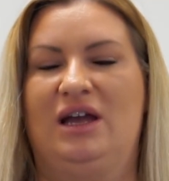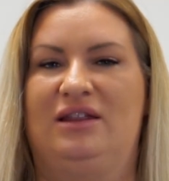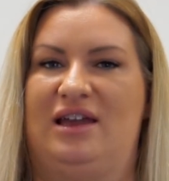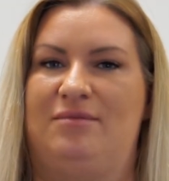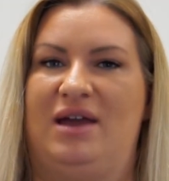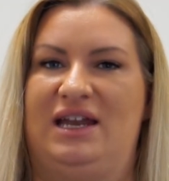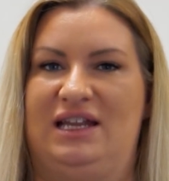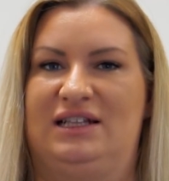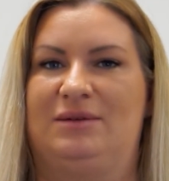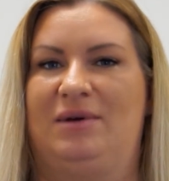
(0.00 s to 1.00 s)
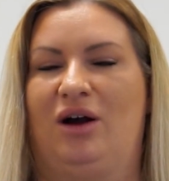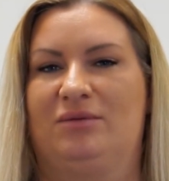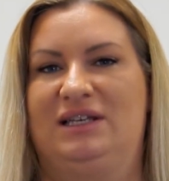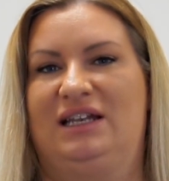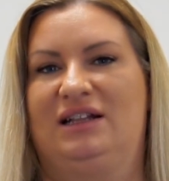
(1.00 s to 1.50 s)
they may need to be
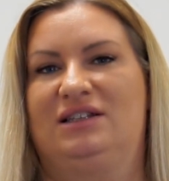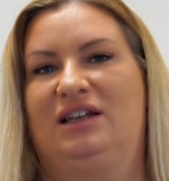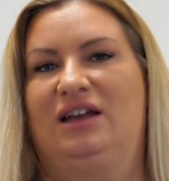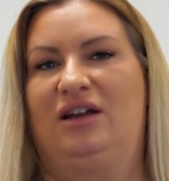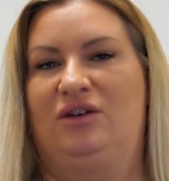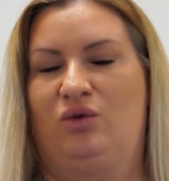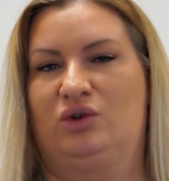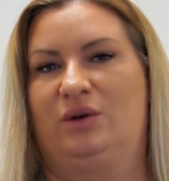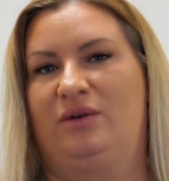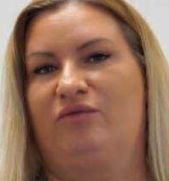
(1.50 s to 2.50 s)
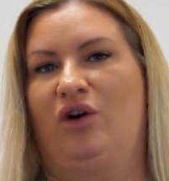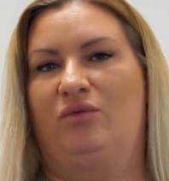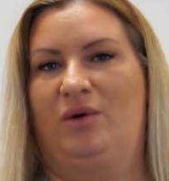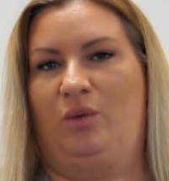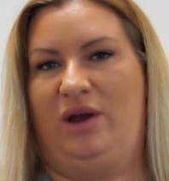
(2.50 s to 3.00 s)
opted into an
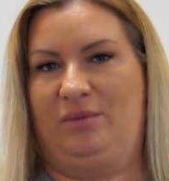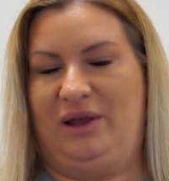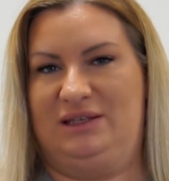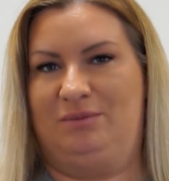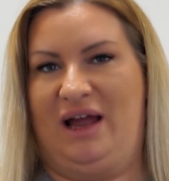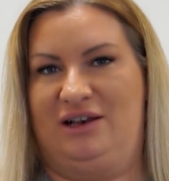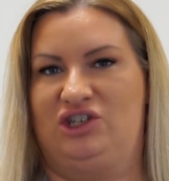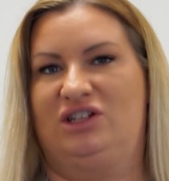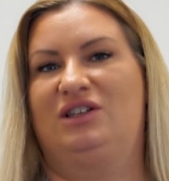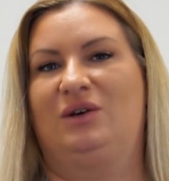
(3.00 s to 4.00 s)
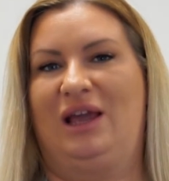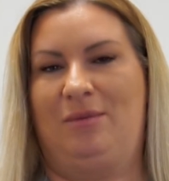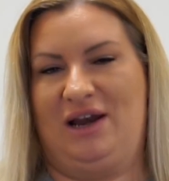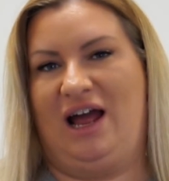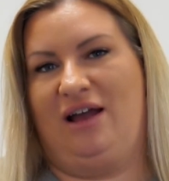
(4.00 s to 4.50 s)
auto-enrolment workplace pension, so
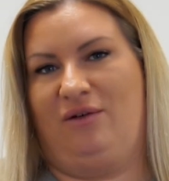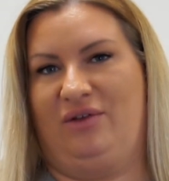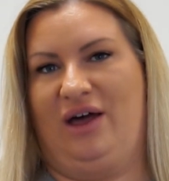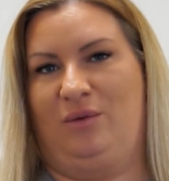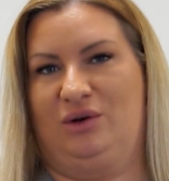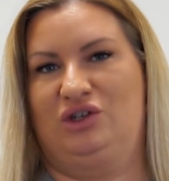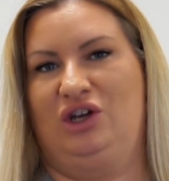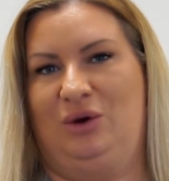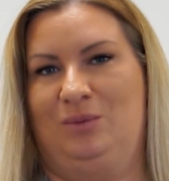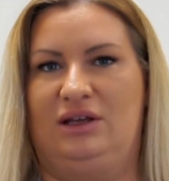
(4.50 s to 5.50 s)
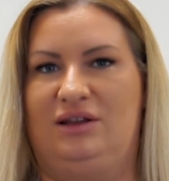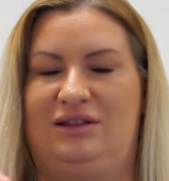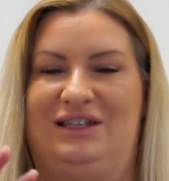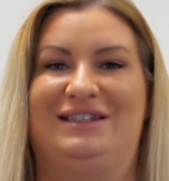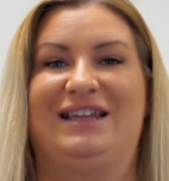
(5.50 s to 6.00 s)
keep an eye out for that one too.
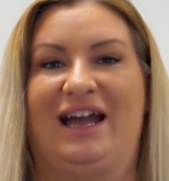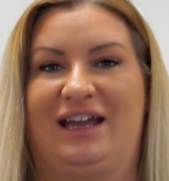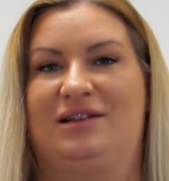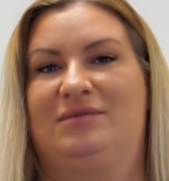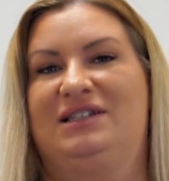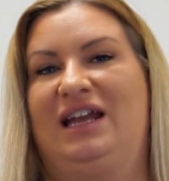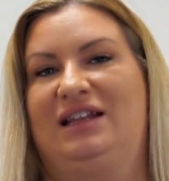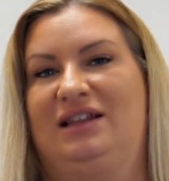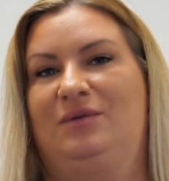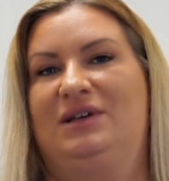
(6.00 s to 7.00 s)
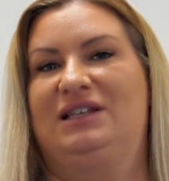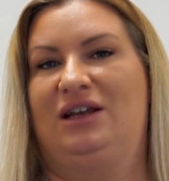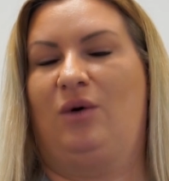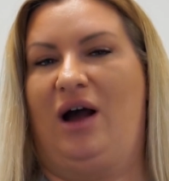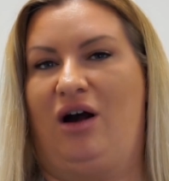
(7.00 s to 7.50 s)
The second mistake that we see quite